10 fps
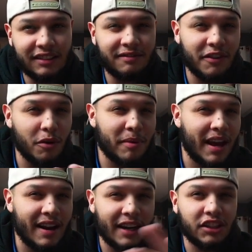film
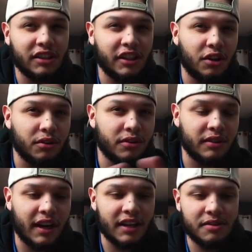can't actually go through
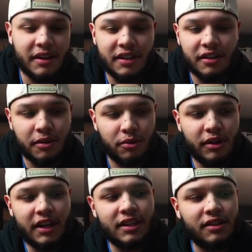the x-ray, it's going to ruin it.